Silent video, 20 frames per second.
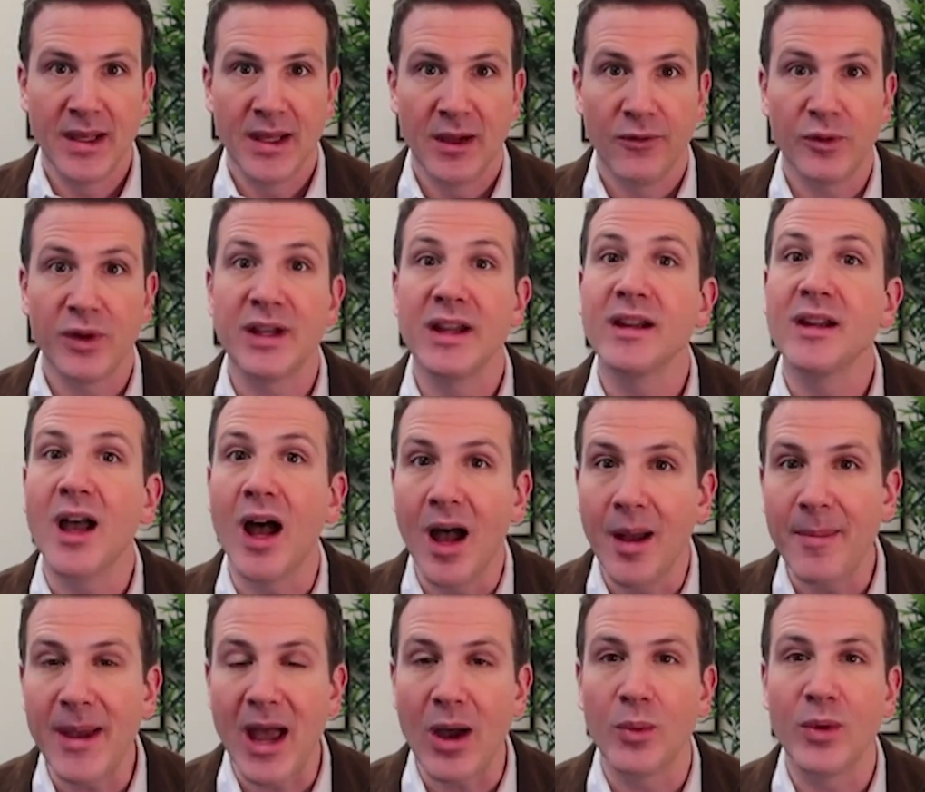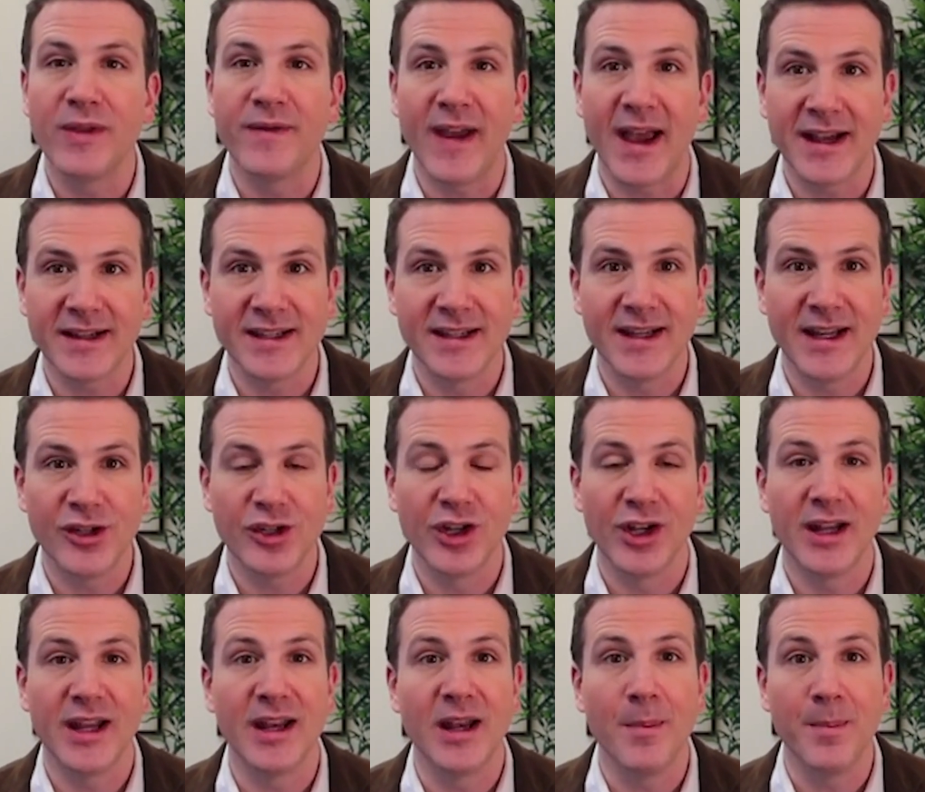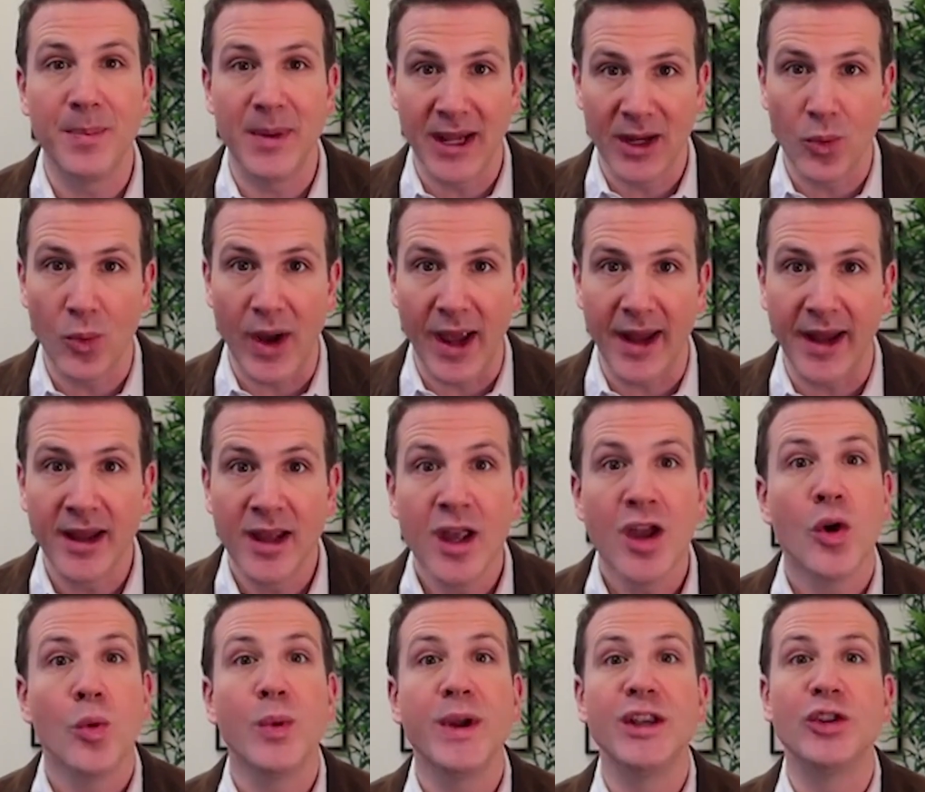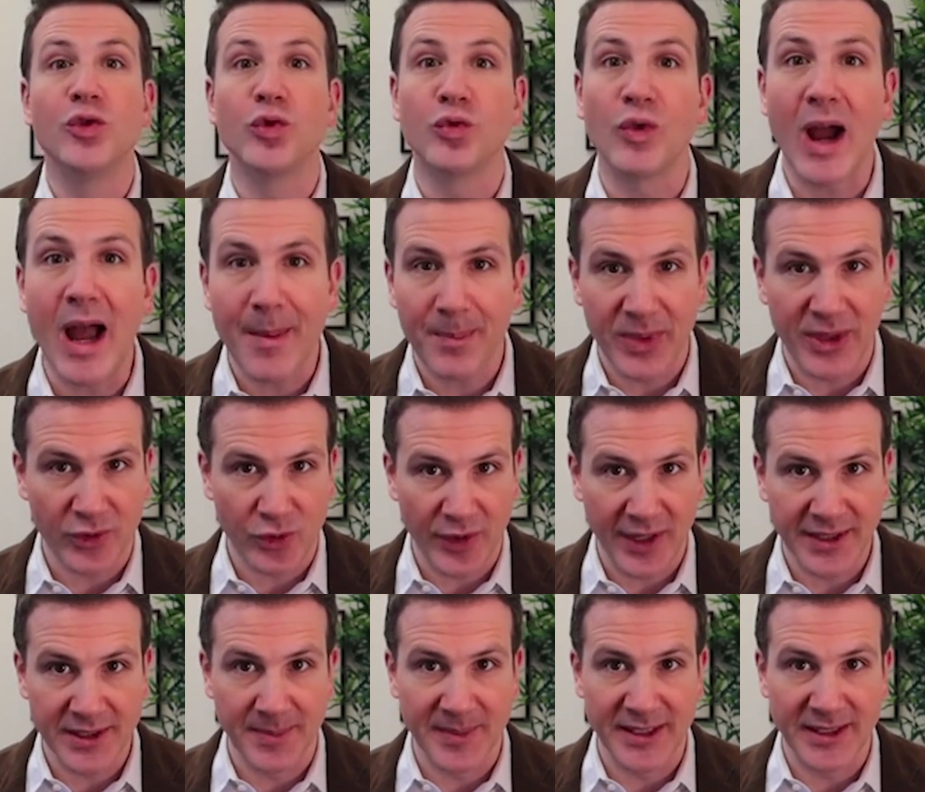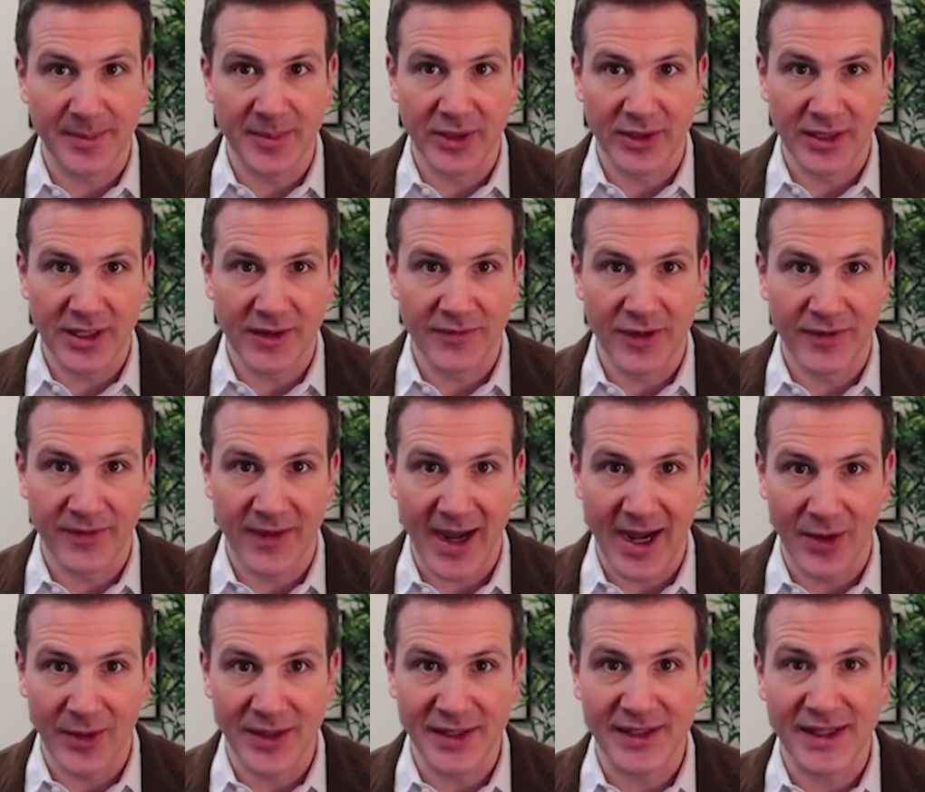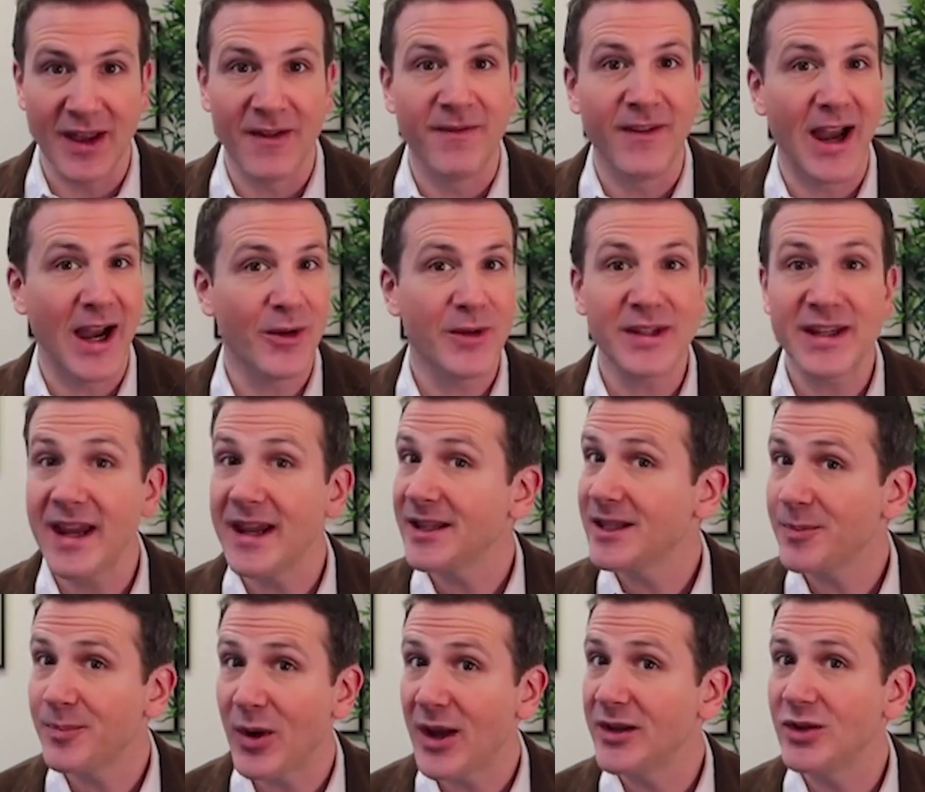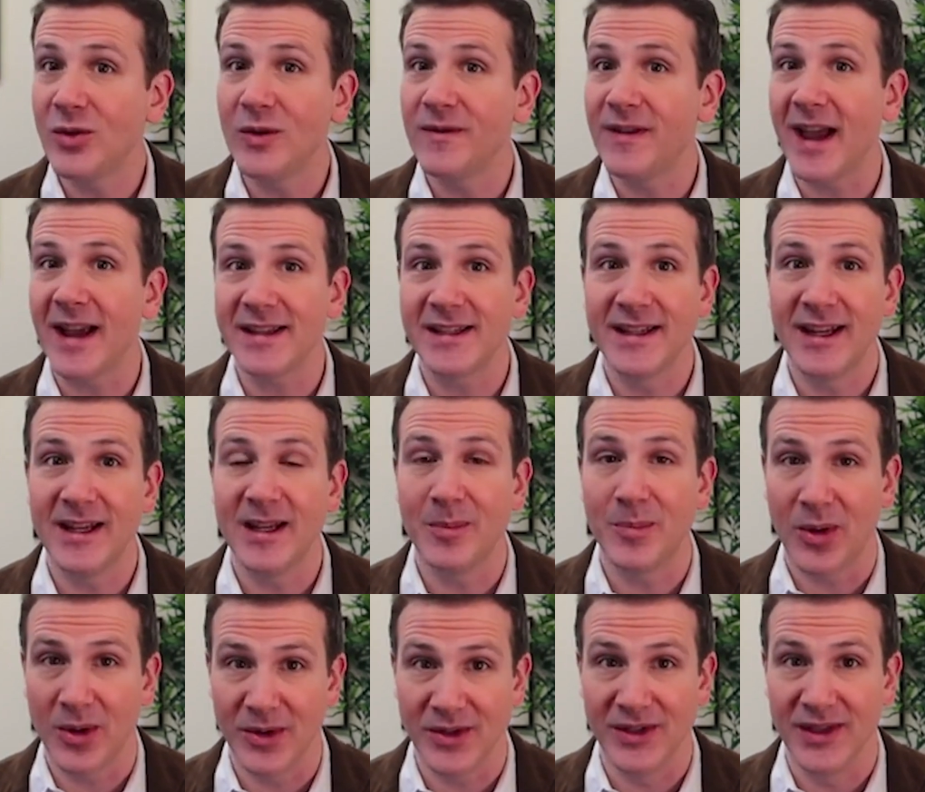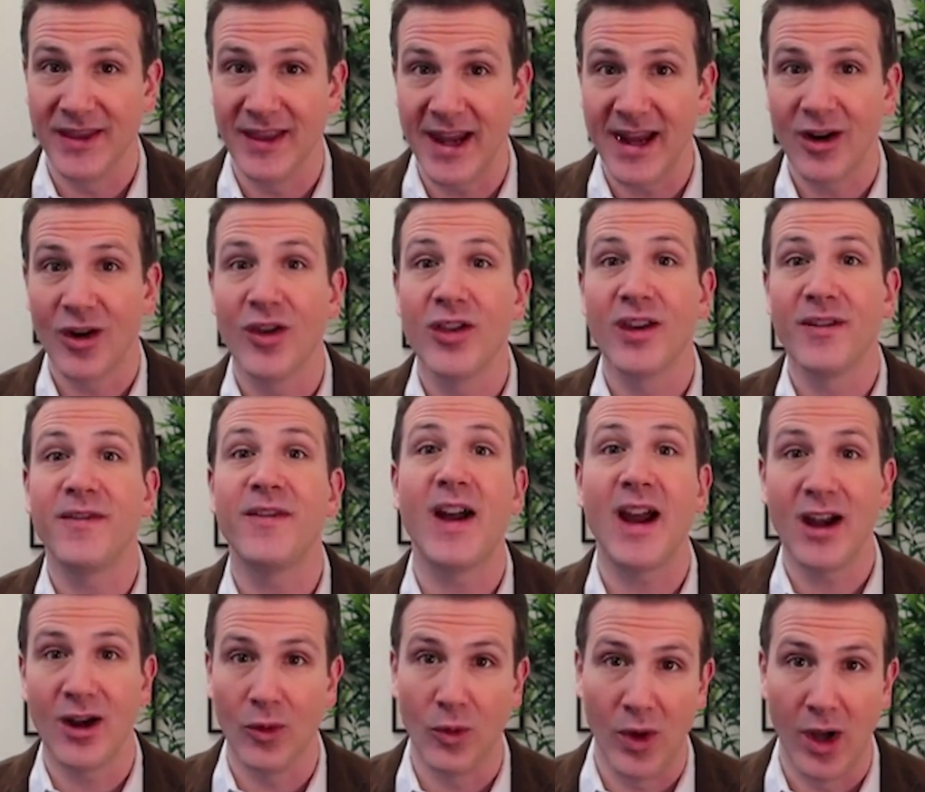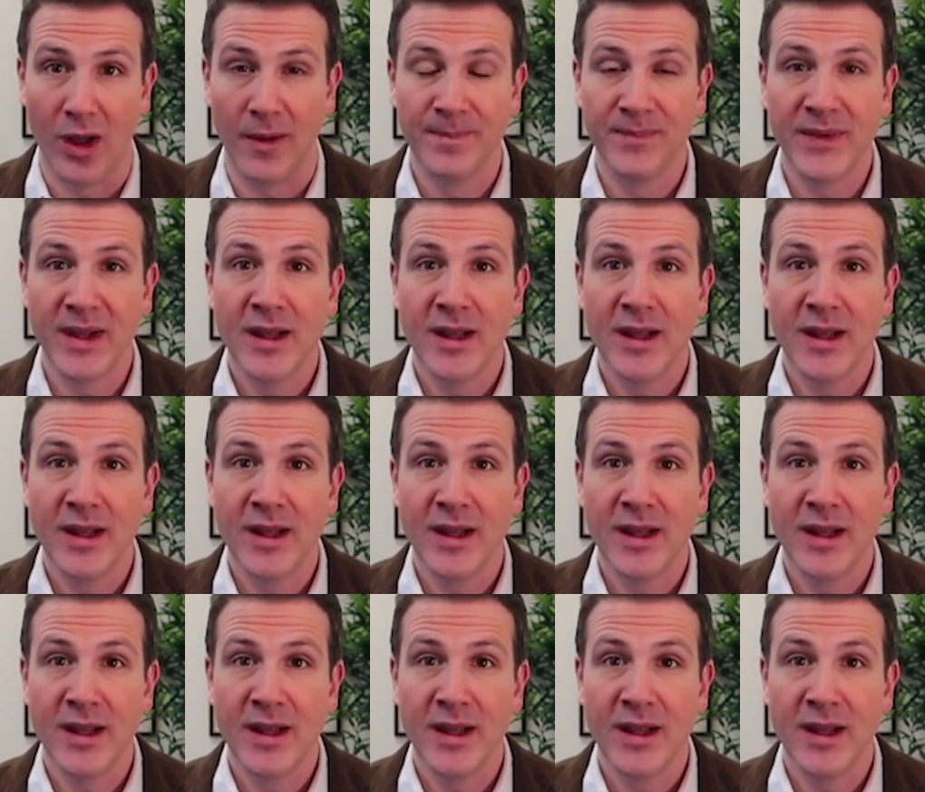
If we can come out with vaccination in a big way, we drop the transmissibility of the virus. A virus can't spread to a vaccinated person. They are the firewall.